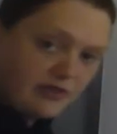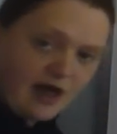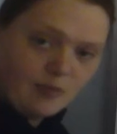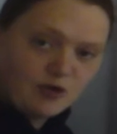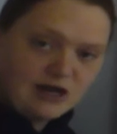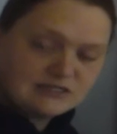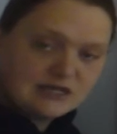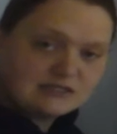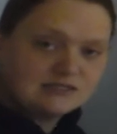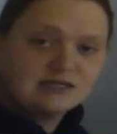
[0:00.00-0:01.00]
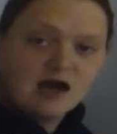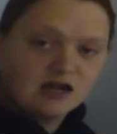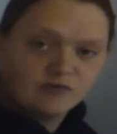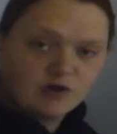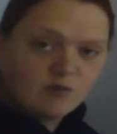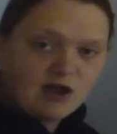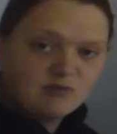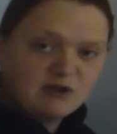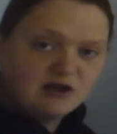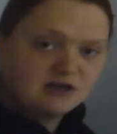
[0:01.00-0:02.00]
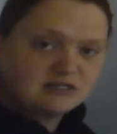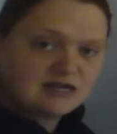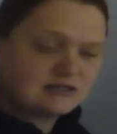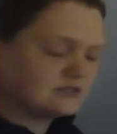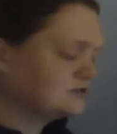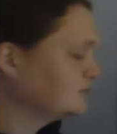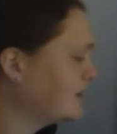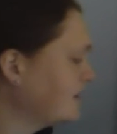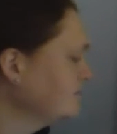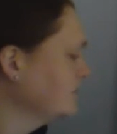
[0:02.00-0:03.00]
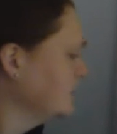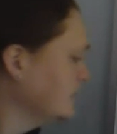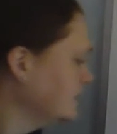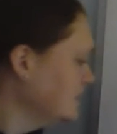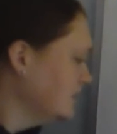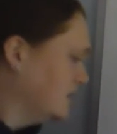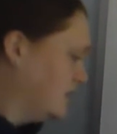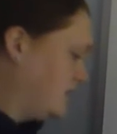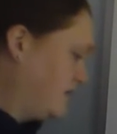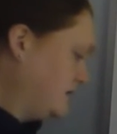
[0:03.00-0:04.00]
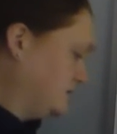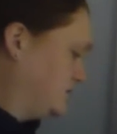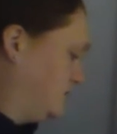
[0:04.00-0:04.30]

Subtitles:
thought process, not a requirement on a test, okay? All right, so